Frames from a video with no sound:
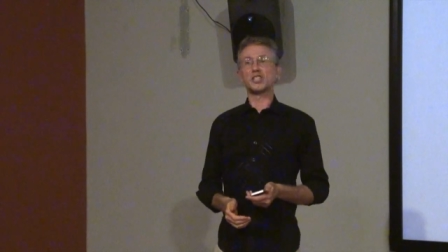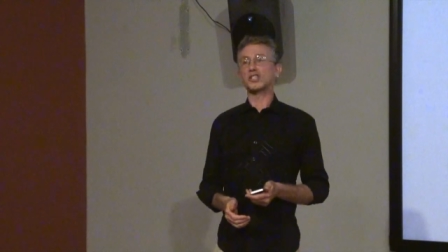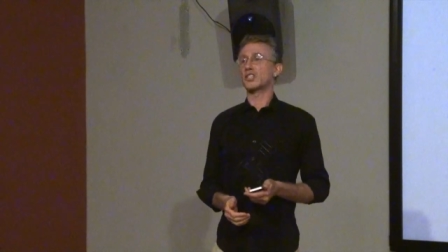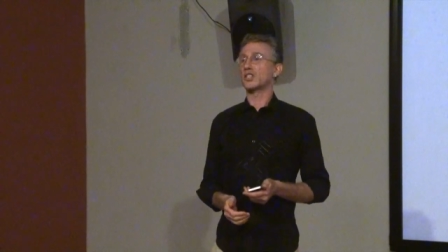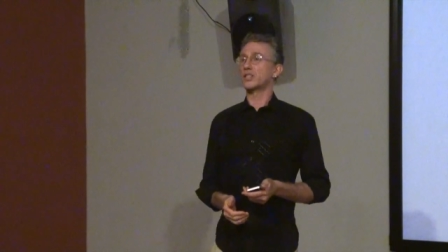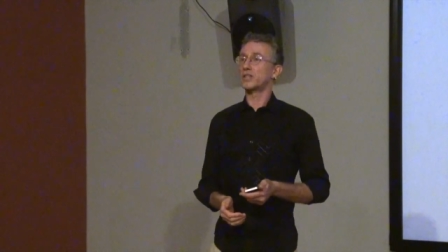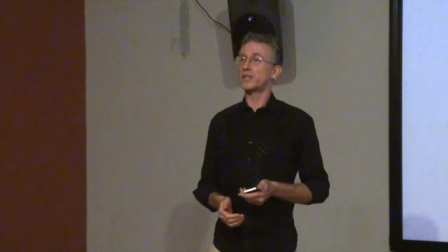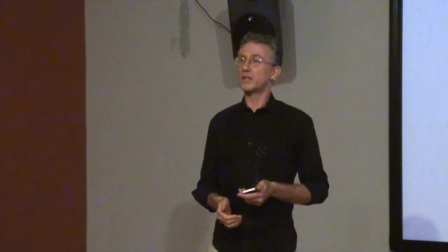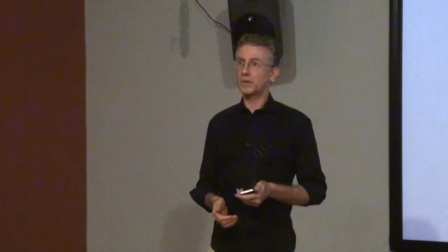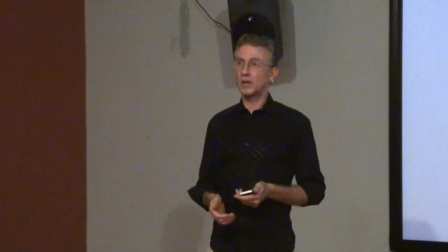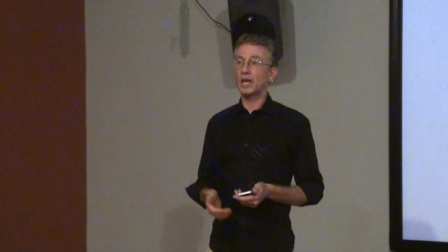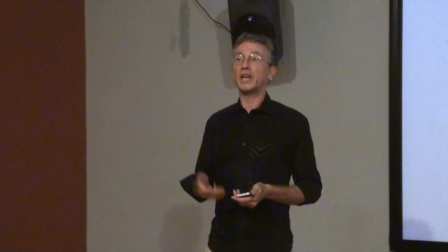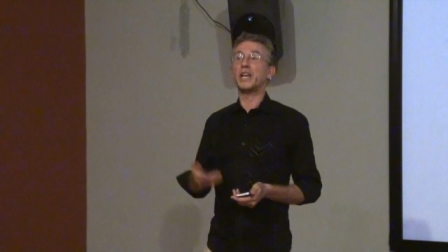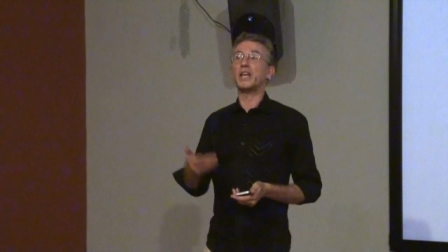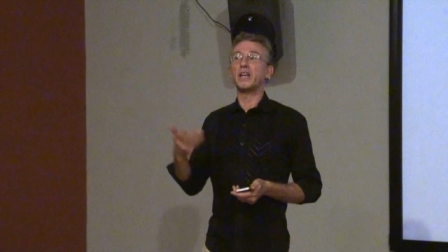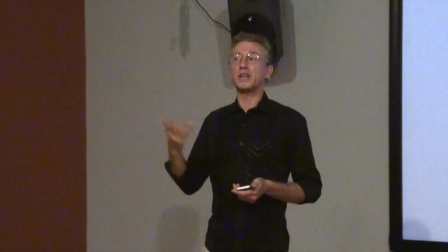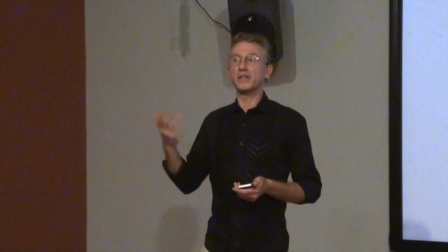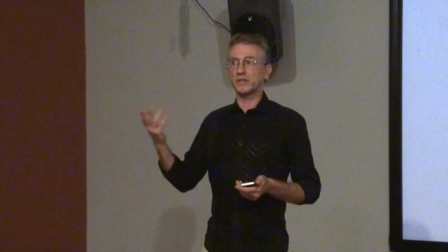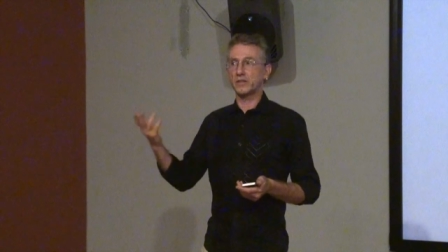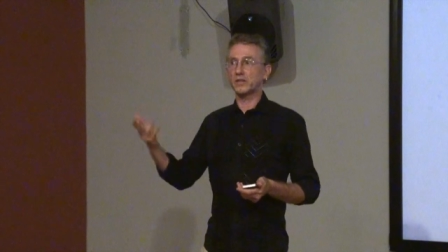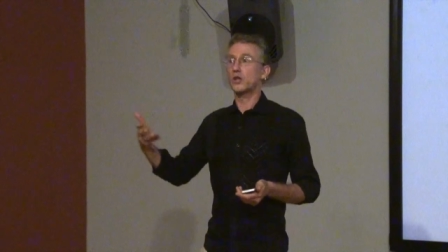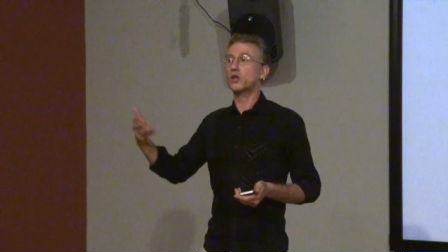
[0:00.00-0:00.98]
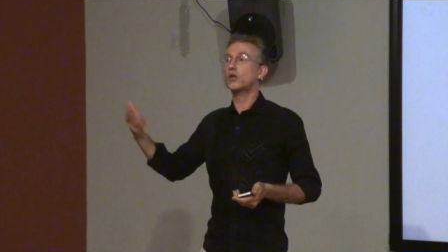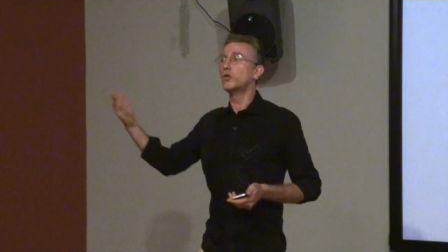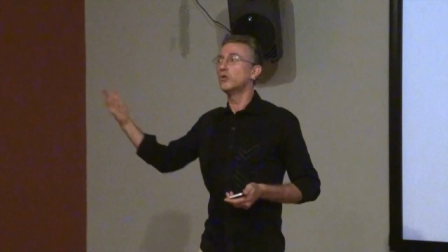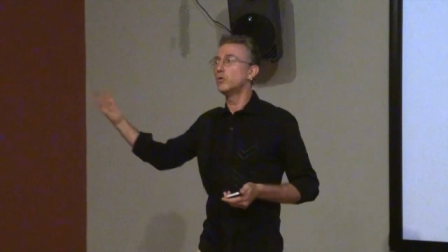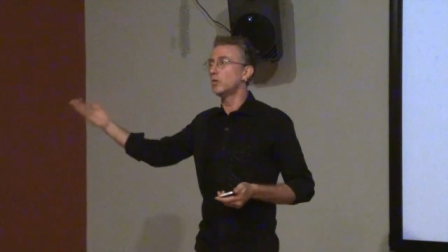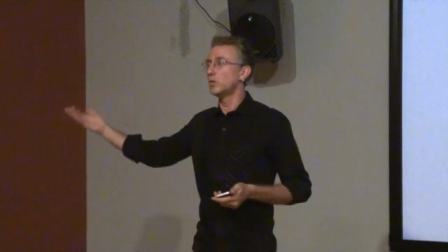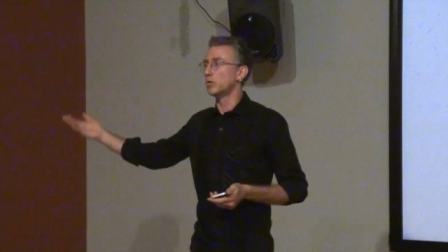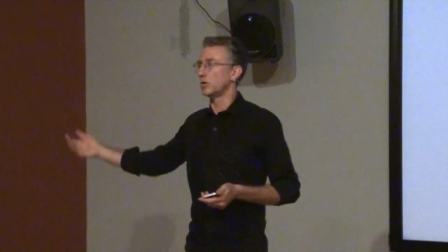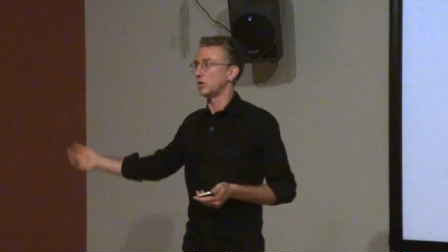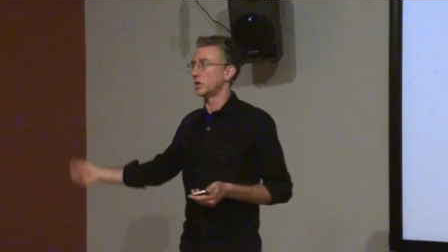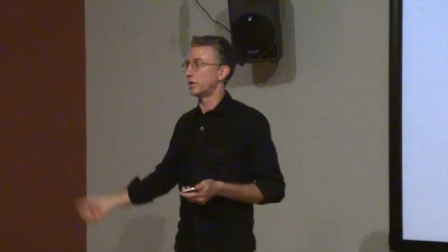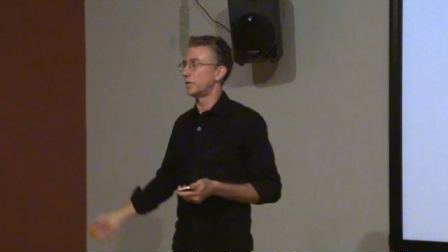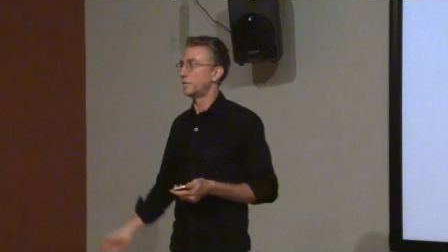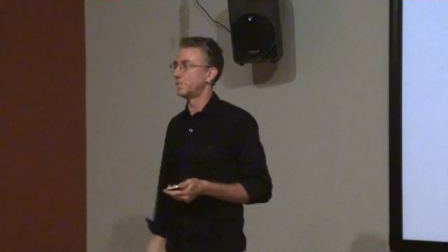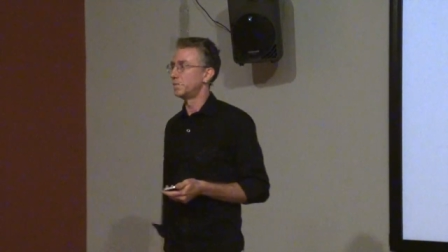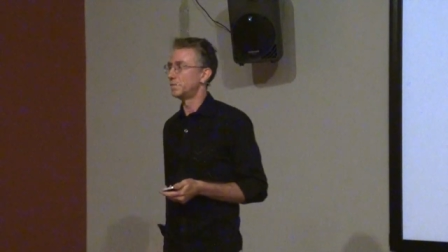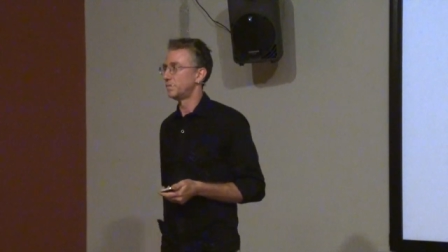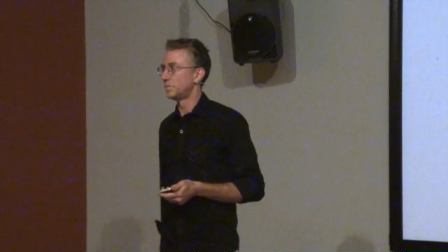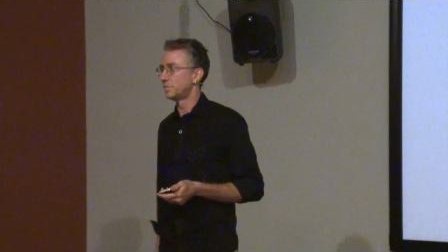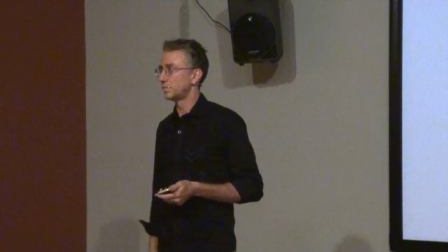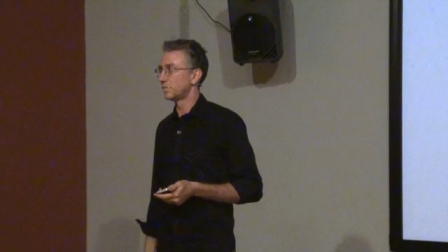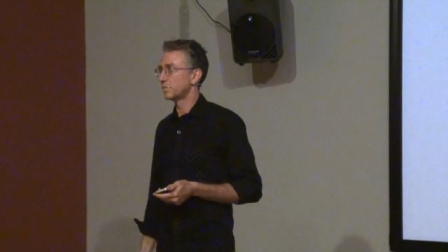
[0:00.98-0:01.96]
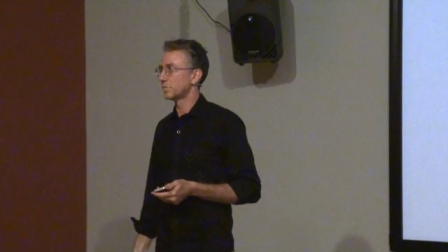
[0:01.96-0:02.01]
is, is
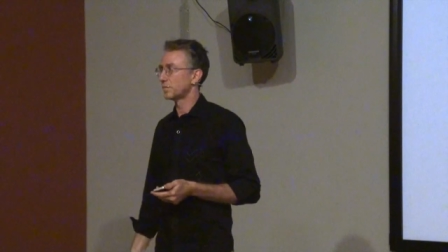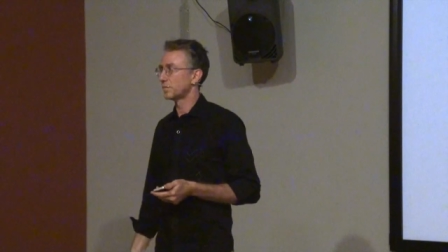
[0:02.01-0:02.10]
cool,